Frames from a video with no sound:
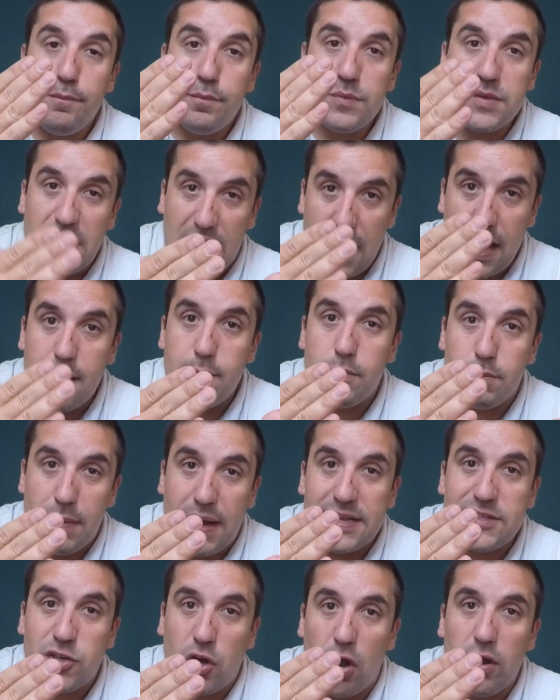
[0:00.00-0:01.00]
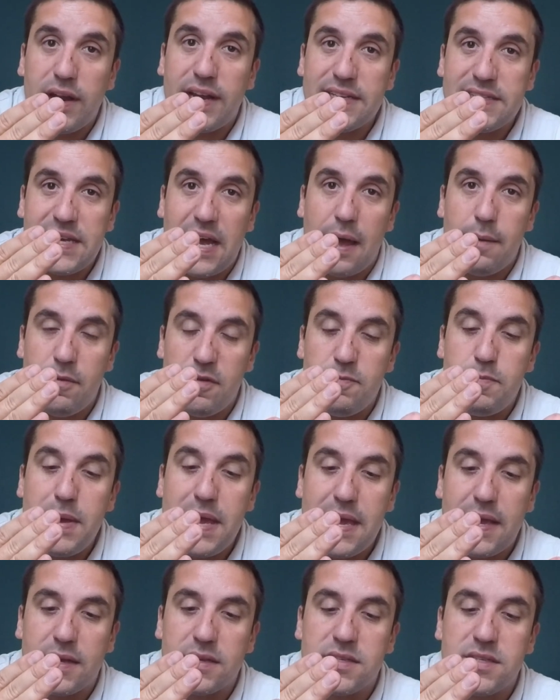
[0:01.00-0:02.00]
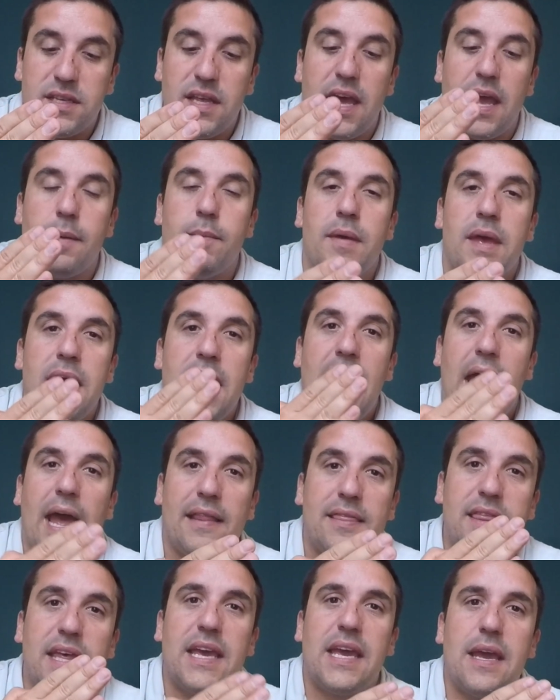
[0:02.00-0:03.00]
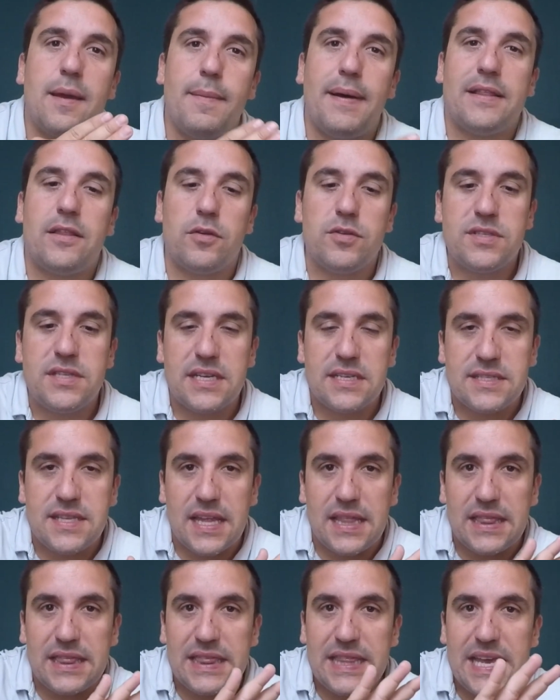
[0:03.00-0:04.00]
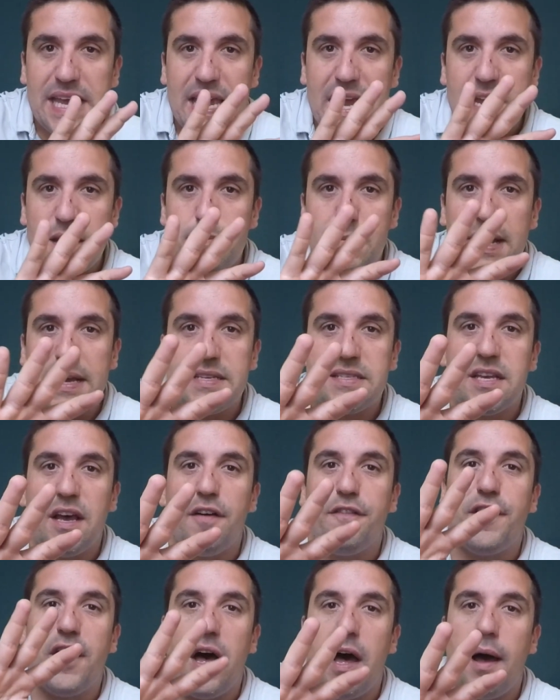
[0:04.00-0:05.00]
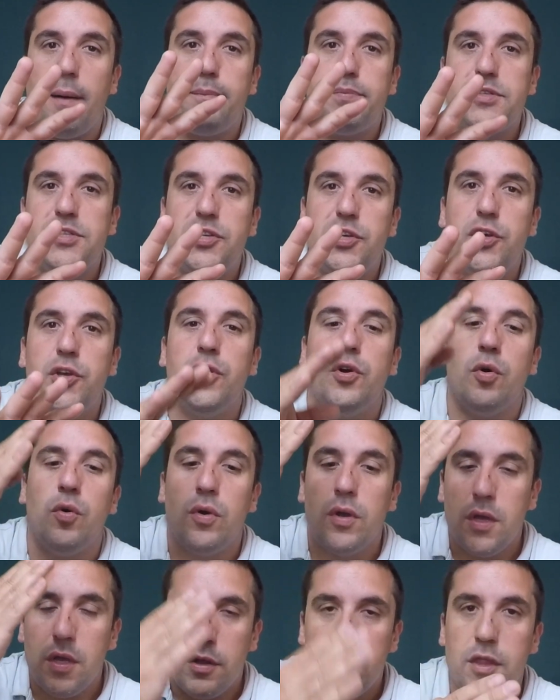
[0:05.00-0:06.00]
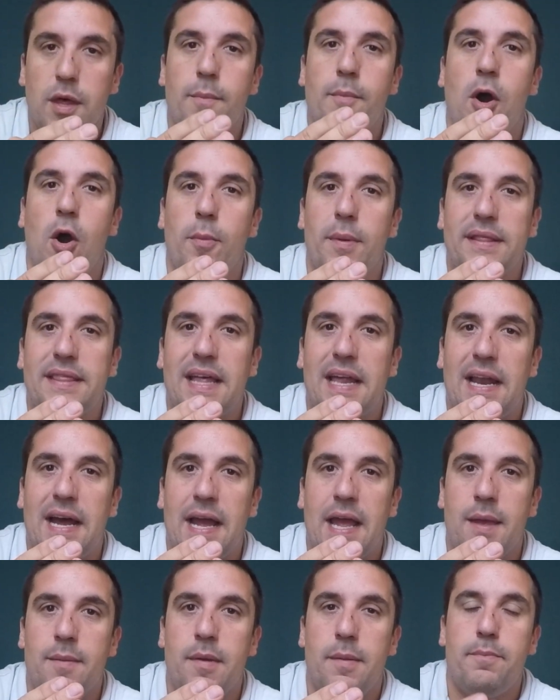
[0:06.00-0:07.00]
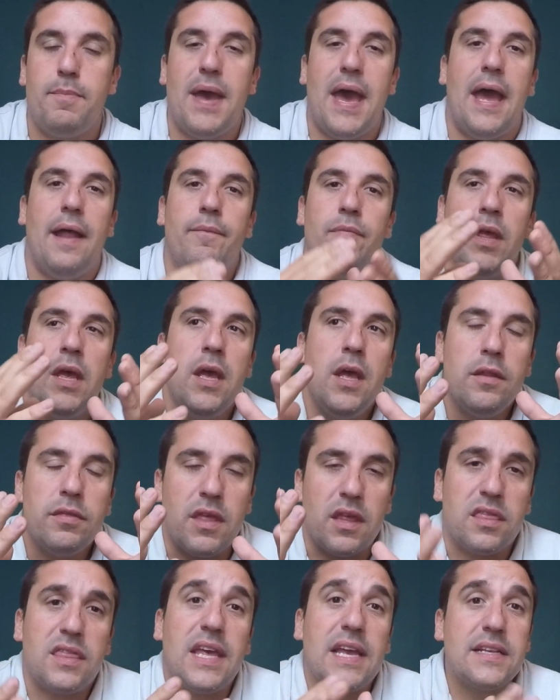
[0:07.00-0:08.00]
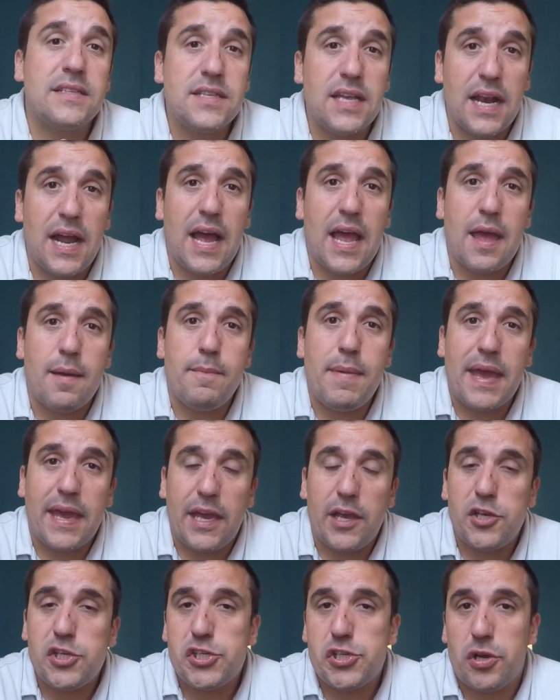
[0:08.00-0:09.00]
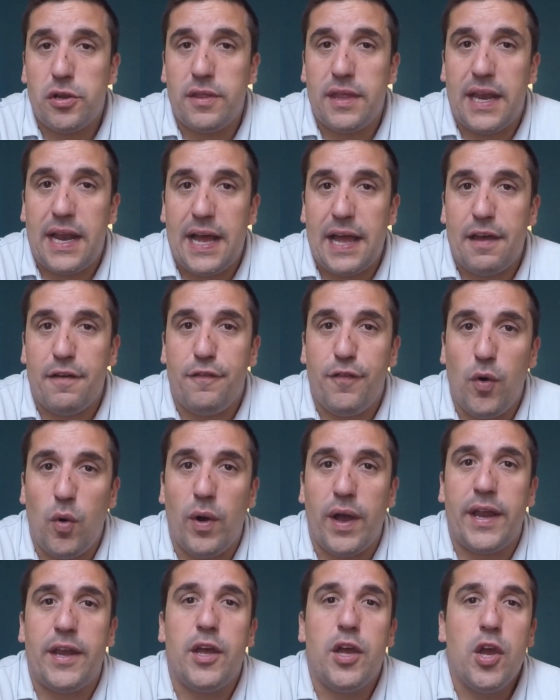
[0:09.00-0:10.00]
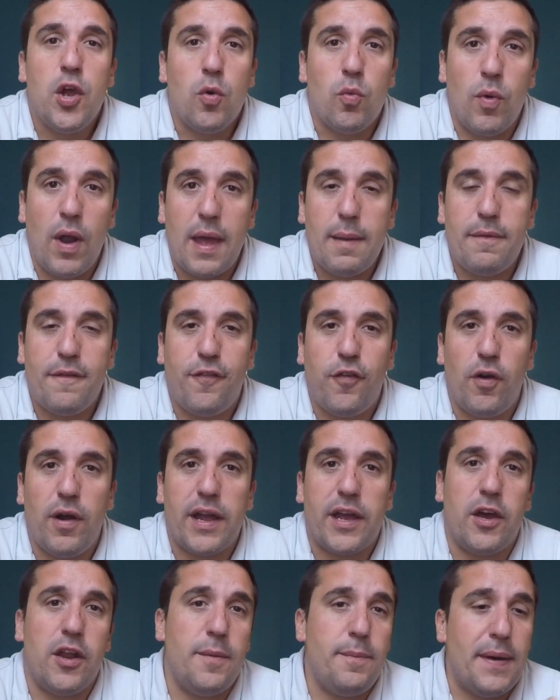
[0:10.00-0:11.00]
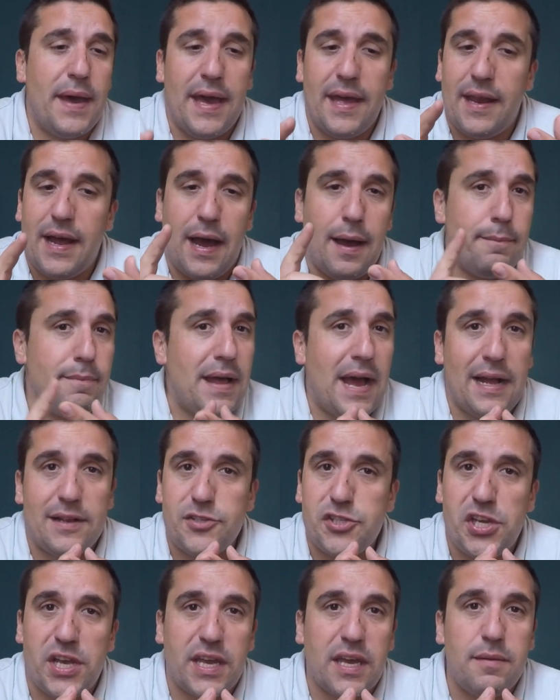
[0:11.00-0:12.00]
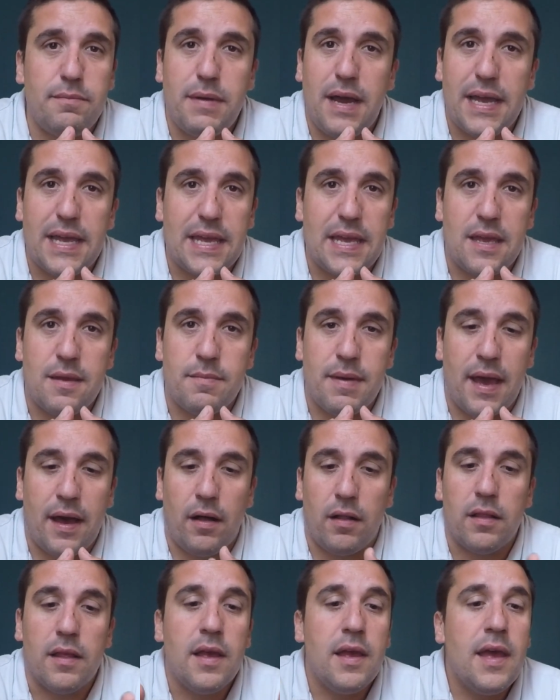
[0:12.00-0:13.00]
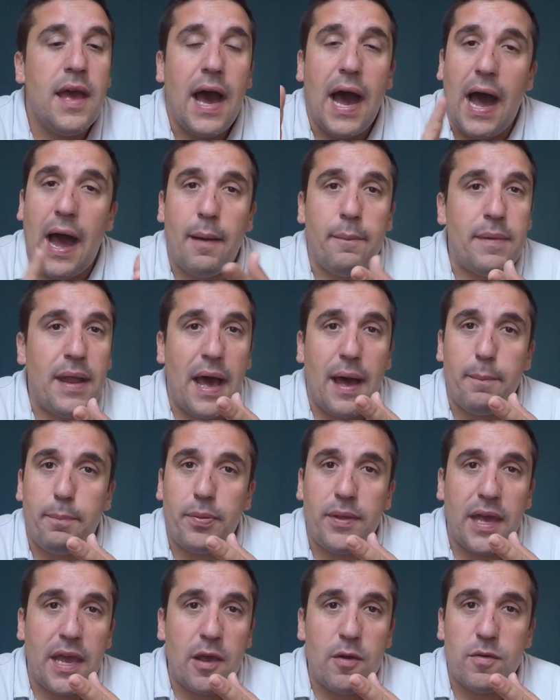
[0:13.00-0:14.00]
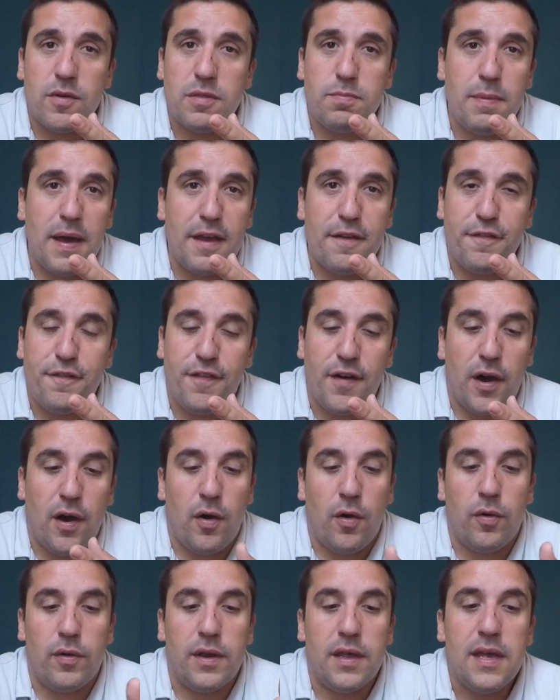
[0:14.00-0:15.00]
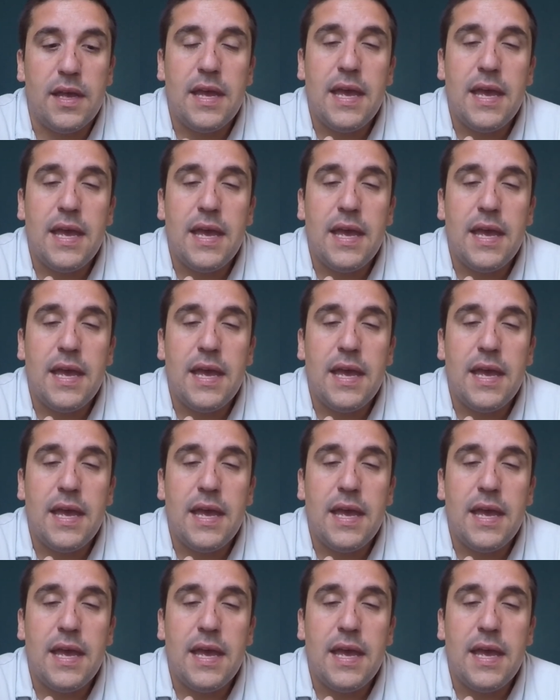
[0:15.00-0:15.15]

time, my target time of being asleep, and thinking about those things that lead myself up to the moment that I am in bed. The things that I am making sure that I avoid right before I go to bed: I'm not checking my email, I'm not playing with my phone,